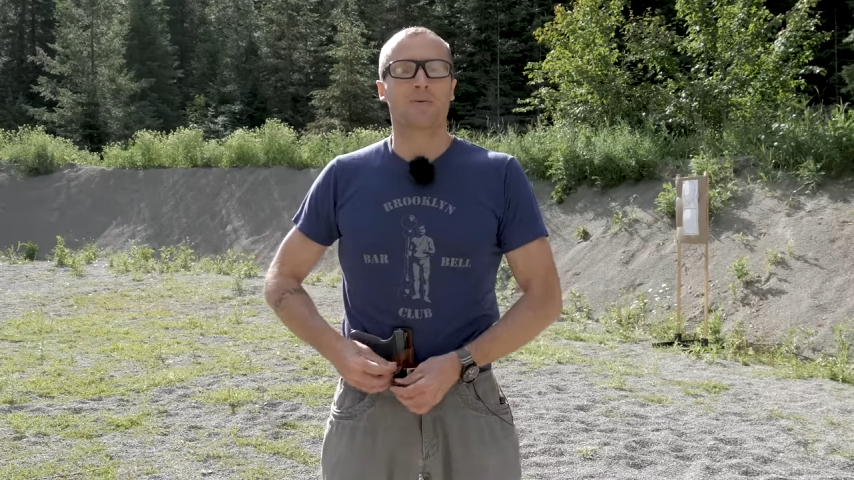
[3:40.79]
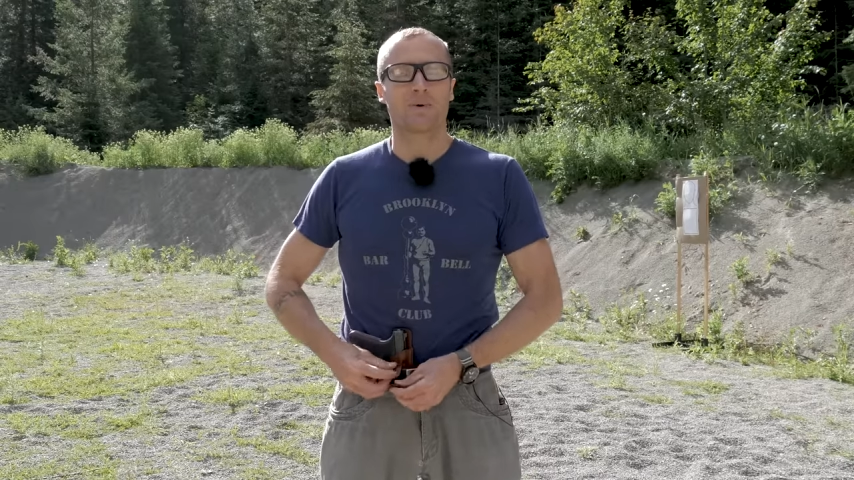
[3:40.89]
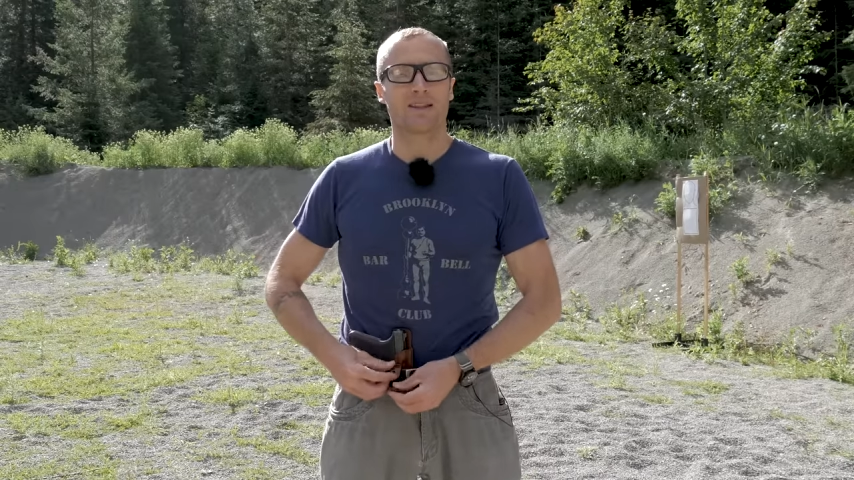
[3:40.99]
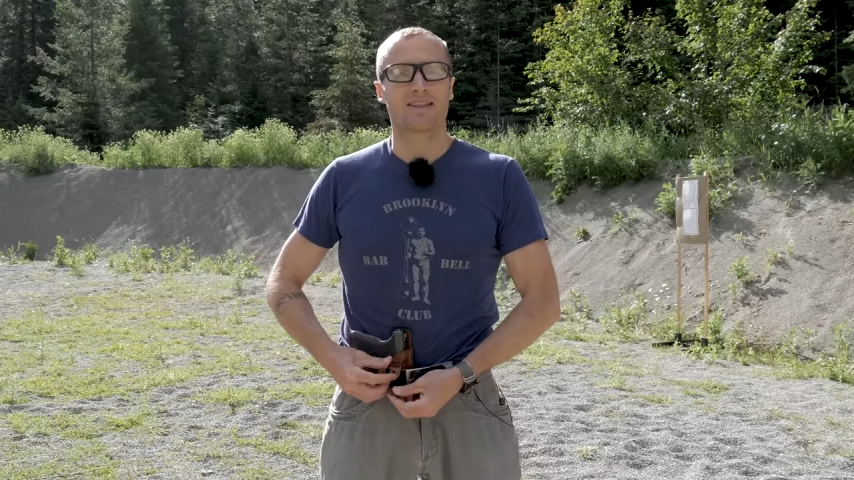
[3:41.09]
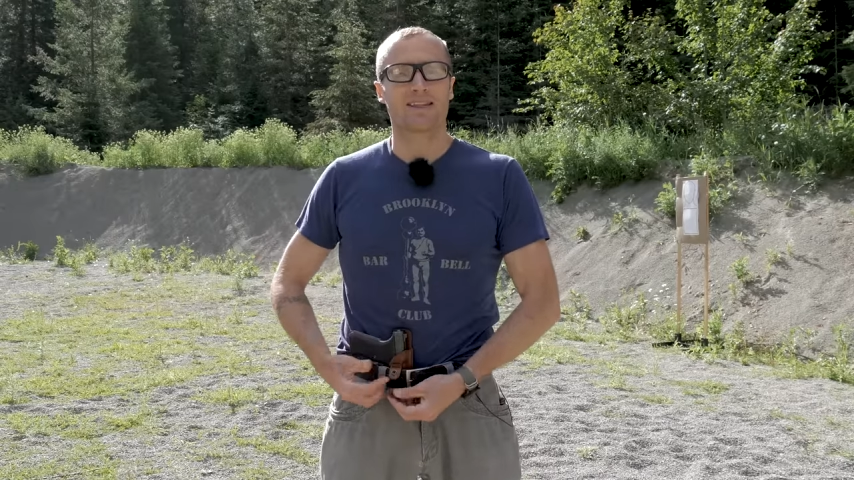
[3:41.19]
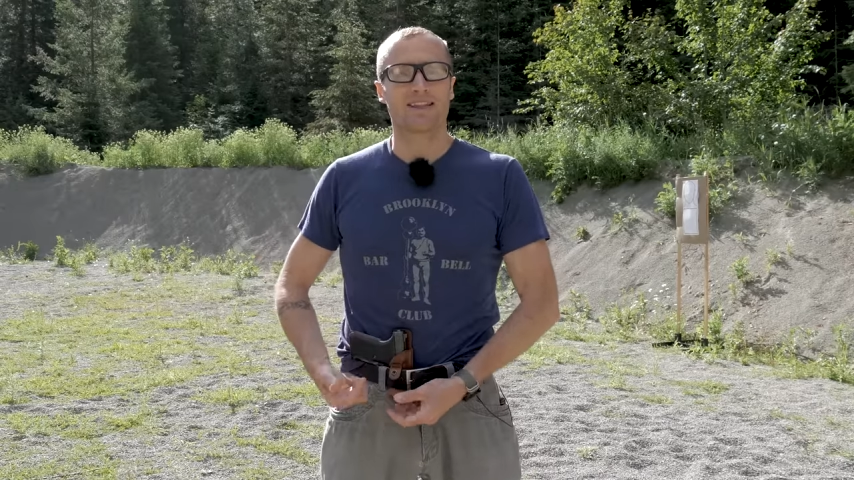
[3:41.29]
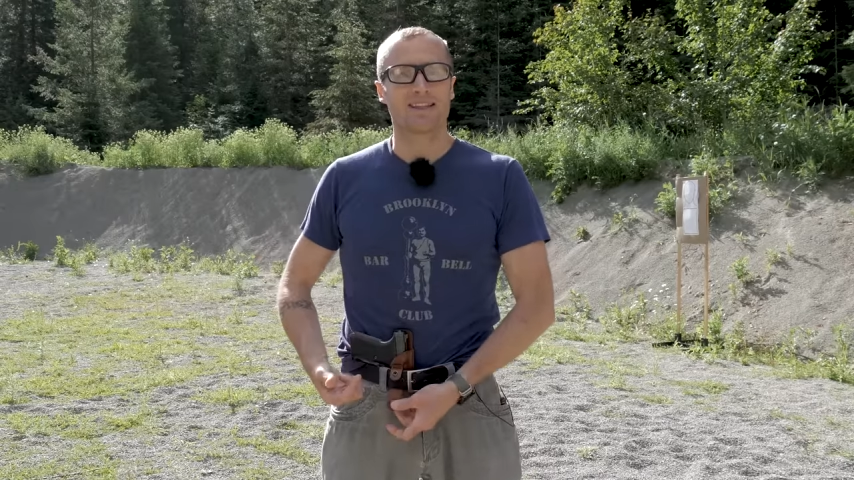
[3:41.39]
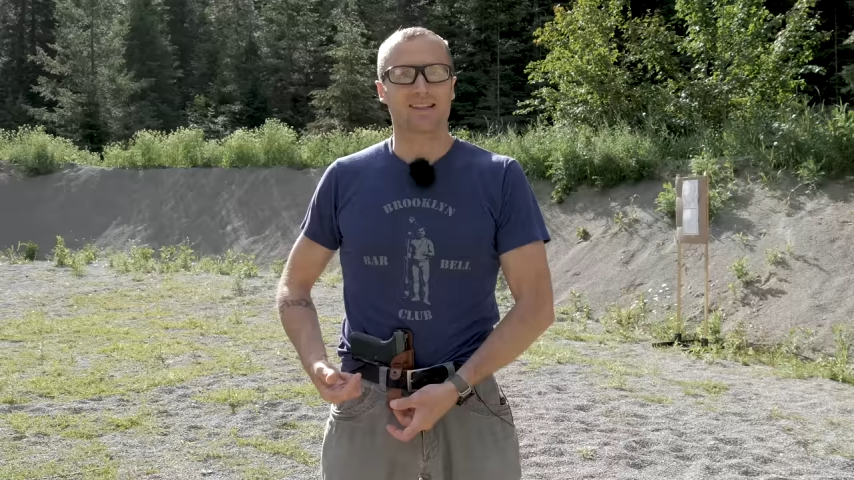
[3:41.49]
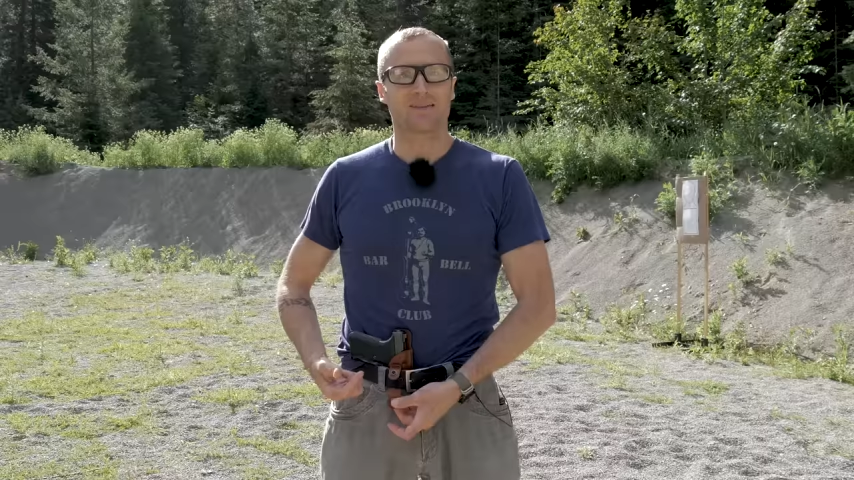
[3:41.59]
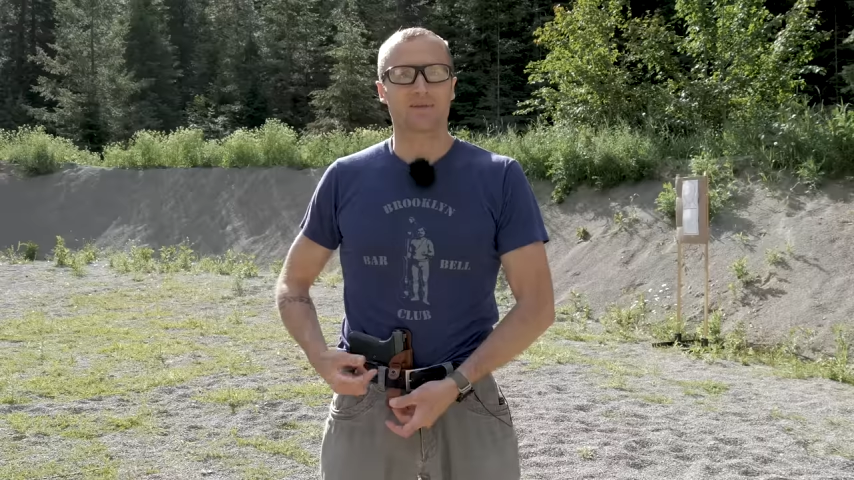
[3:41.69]
run the
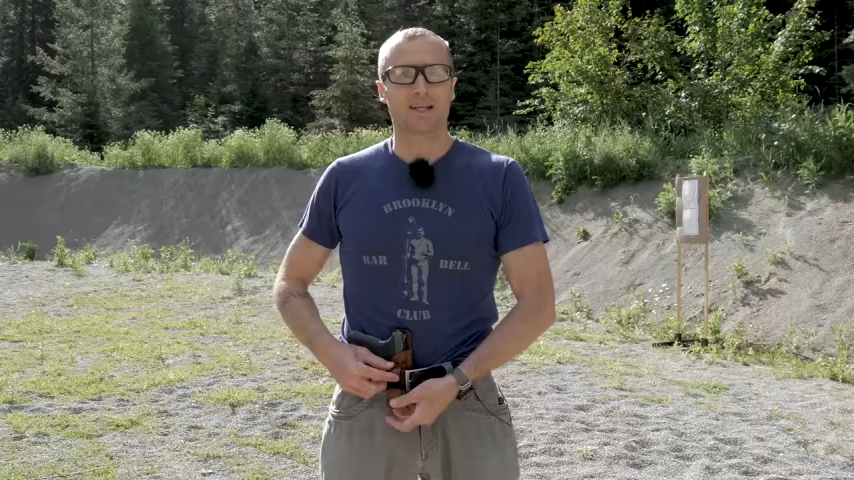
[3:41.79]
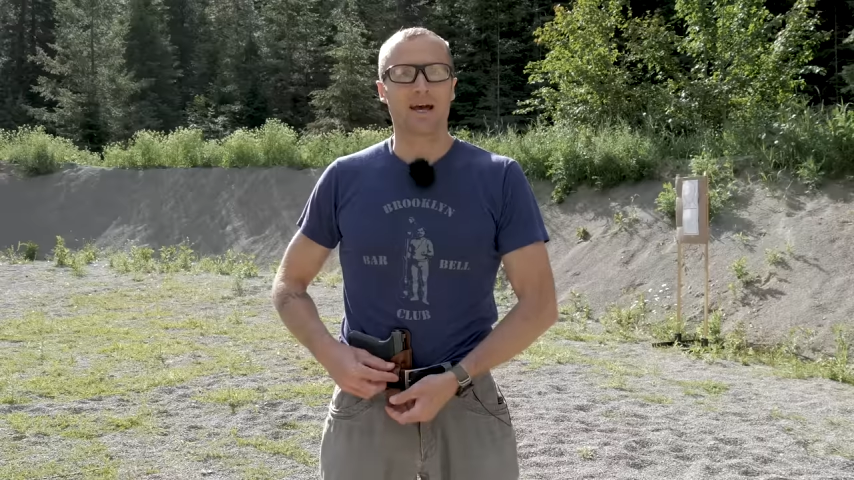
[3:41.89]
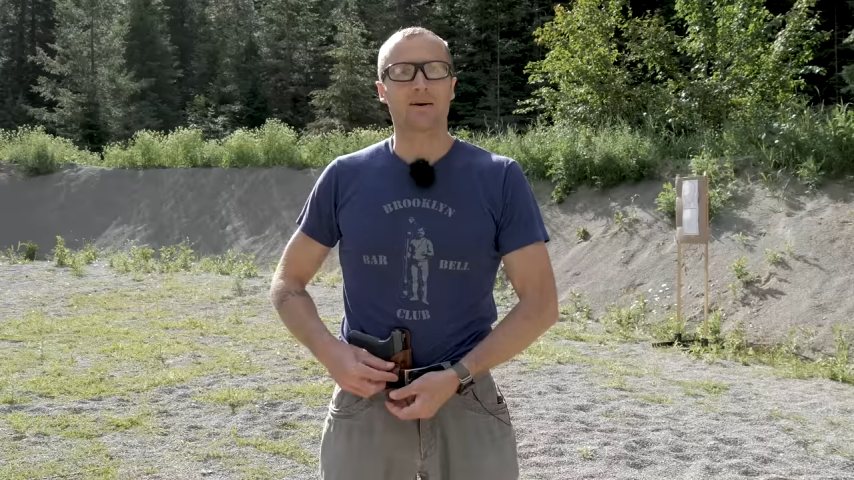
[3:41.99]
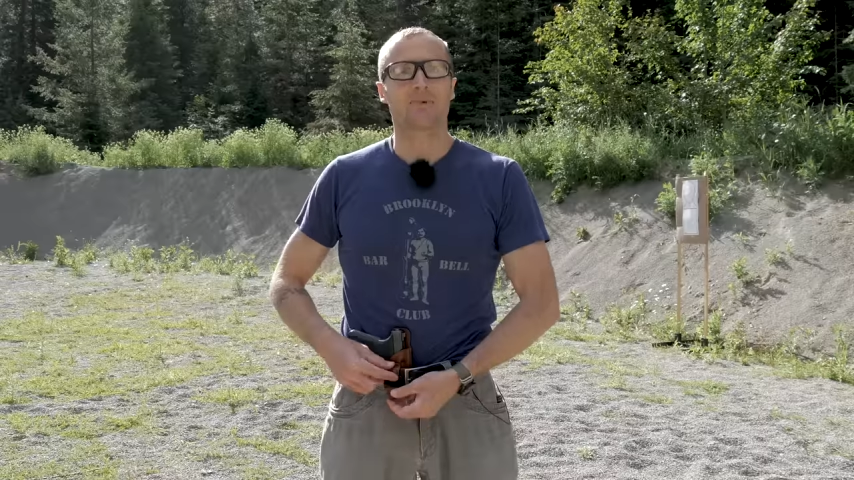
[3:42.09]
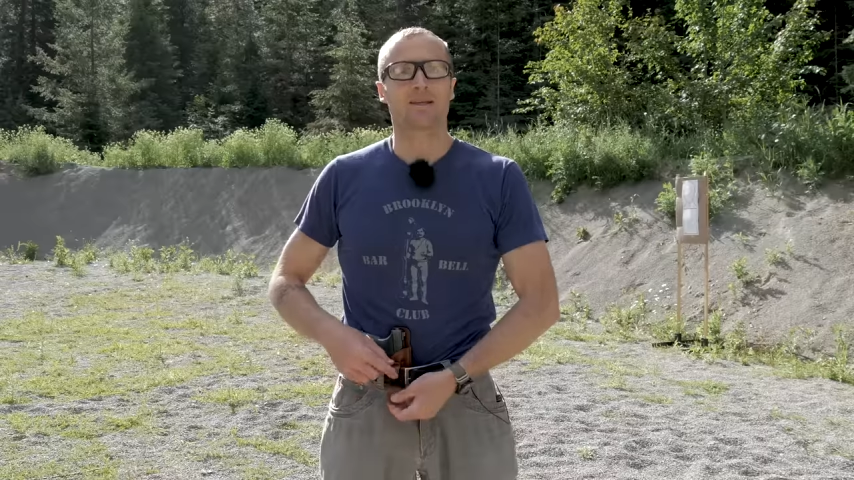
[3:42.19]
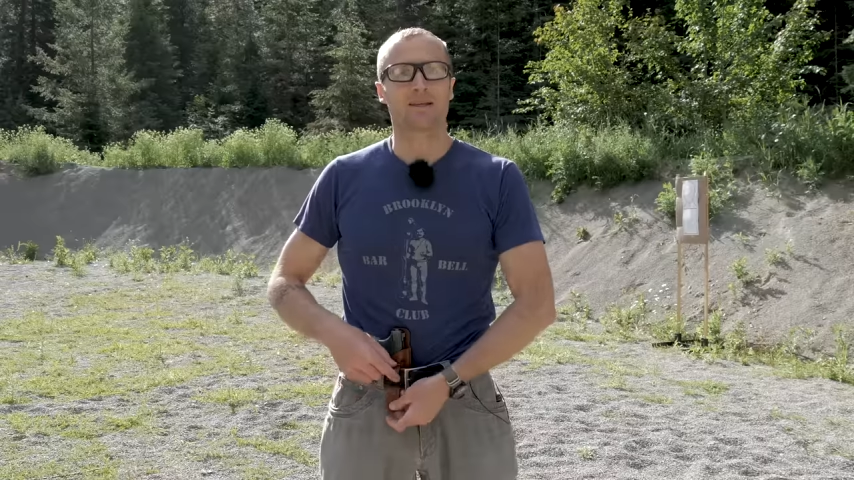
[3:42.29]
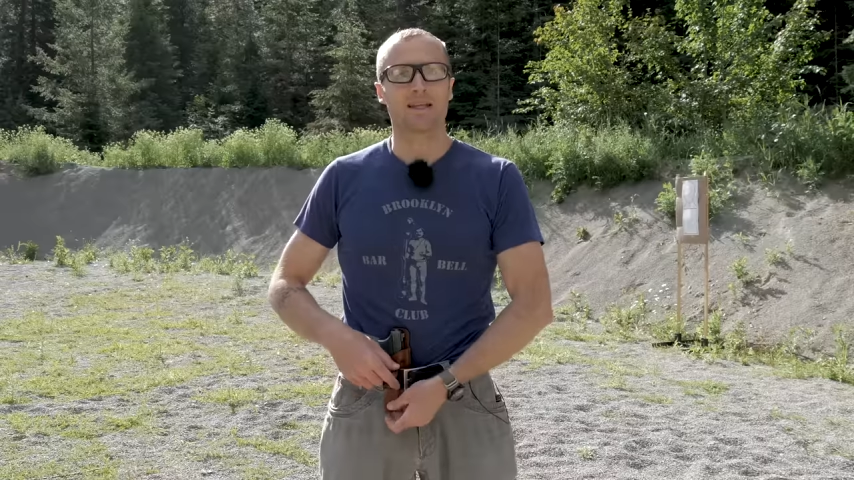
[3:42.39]
leather tab